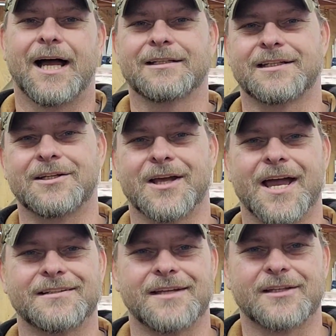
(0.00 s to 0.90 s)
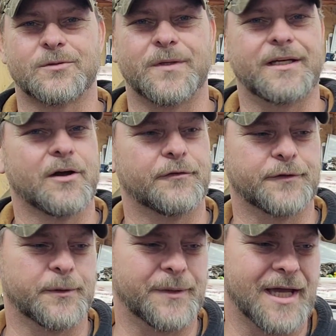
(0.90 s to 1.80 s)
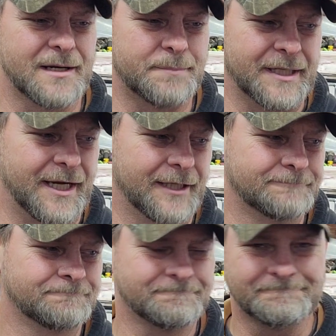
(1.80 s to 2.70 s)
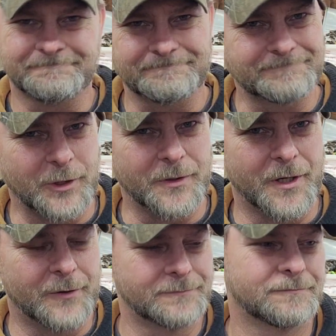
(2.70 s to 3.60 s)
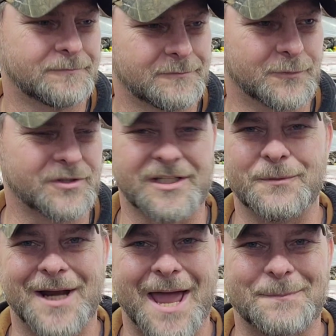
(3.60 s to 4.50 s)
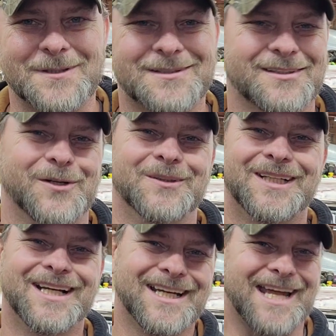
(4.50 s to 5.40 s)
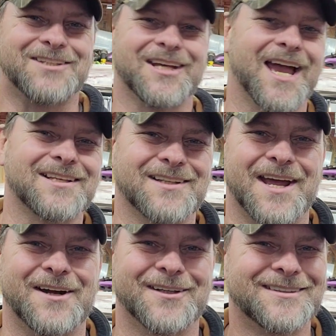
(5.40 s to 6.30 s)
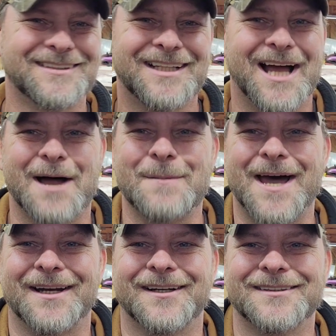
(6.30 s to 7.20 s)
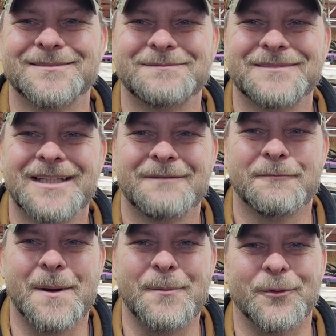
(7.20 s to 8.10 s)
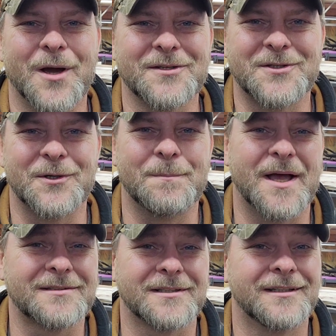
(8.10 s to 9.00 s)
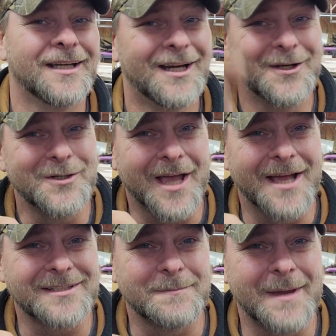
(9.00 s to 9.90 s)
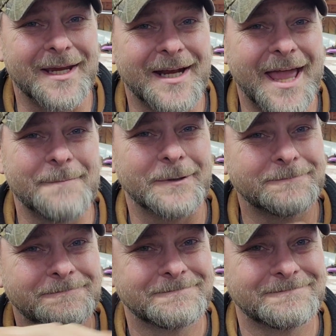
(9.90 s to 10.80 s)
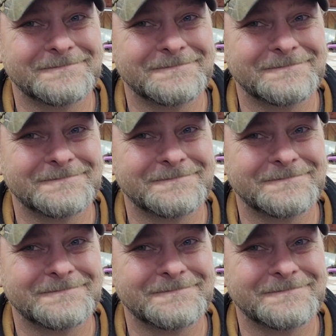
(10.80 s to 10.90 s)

I'll see you guys next week. Hopefully we got a plan. Don't know. We'll see what happens. So catch you guys later. I'm out of here. Remember, rusted or busted, you guys can make it happen.